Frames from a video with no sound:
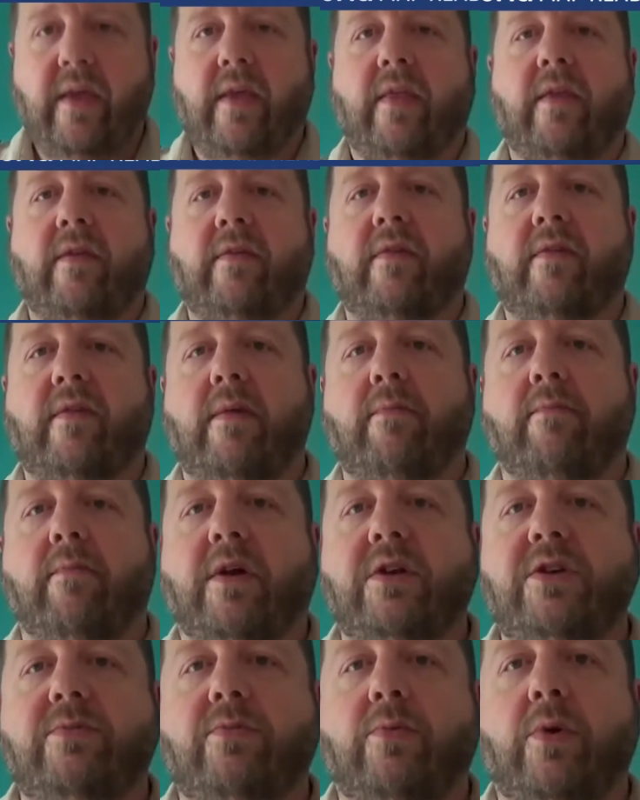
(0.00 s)
This is a
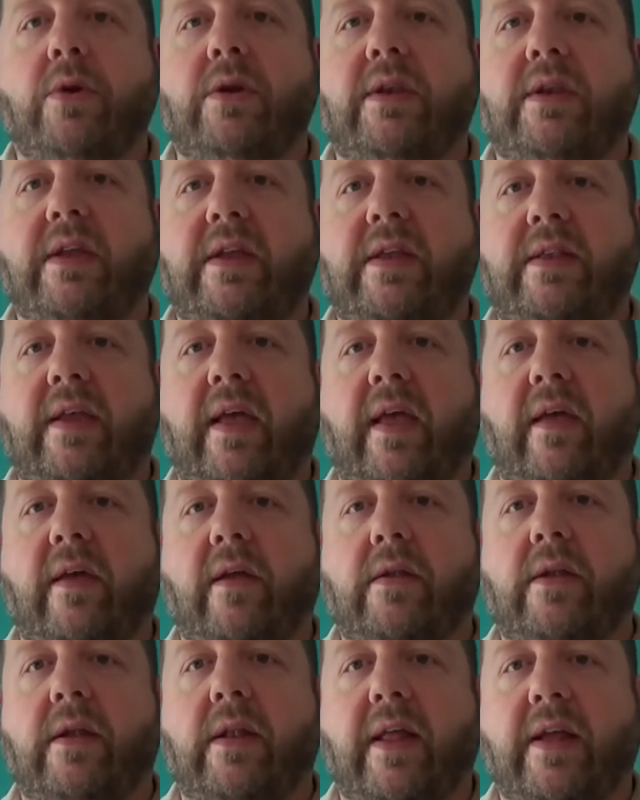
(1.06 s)
much more
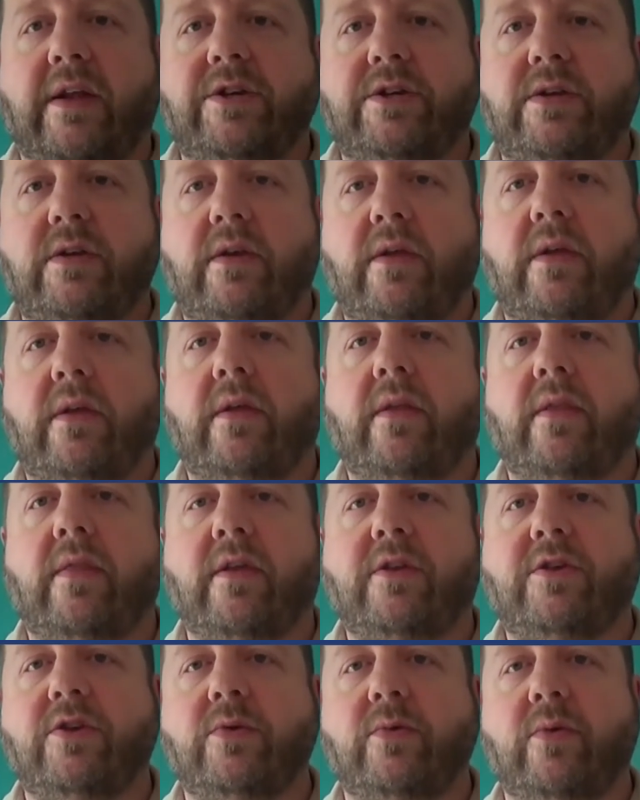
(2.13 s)
detailed legend
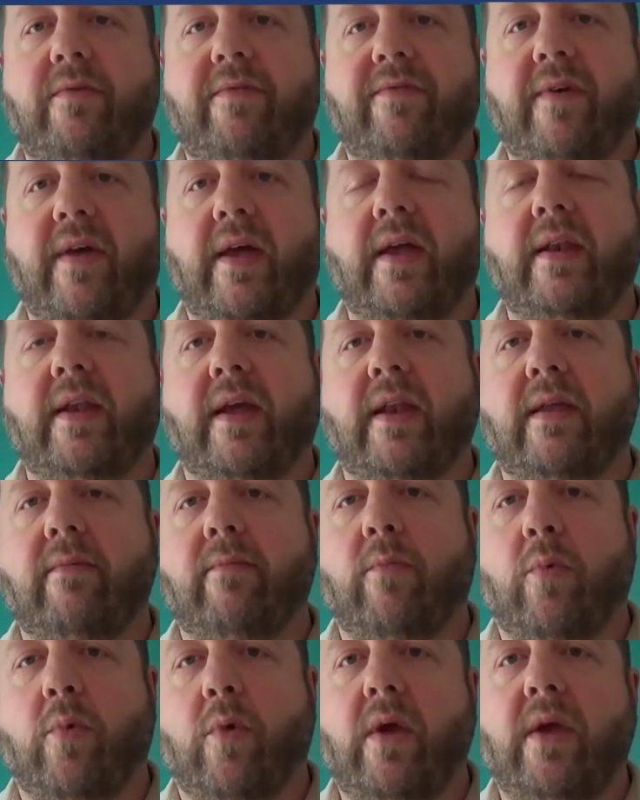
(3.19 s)
that you would find on a
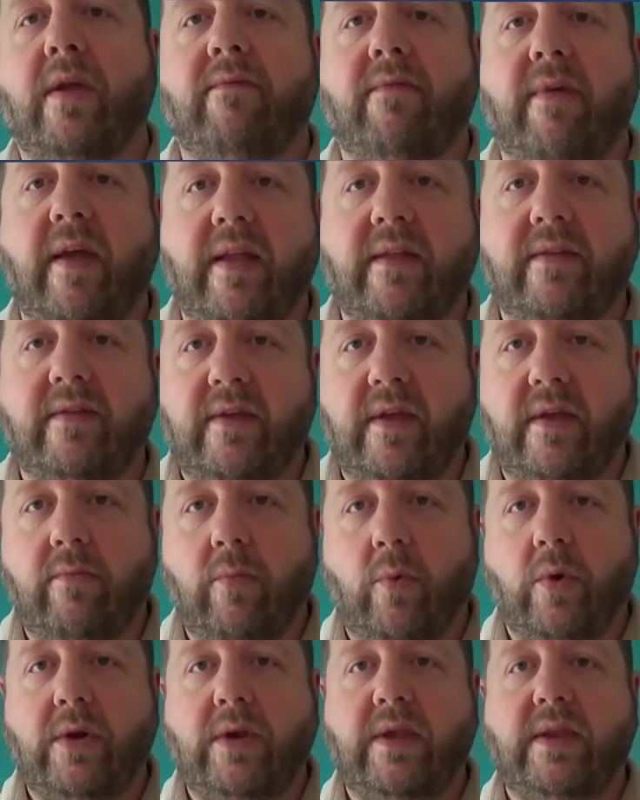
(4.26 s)
more advanced and
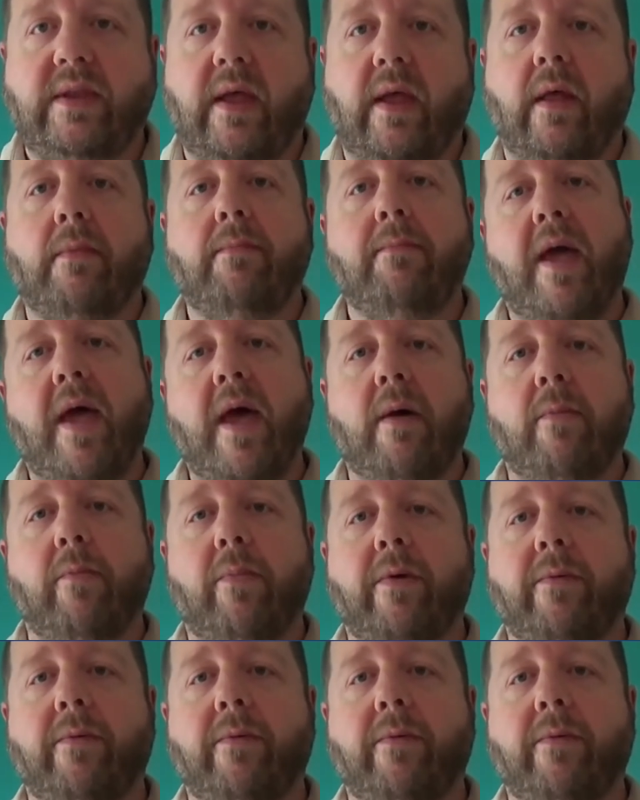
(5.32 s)
more detailed map.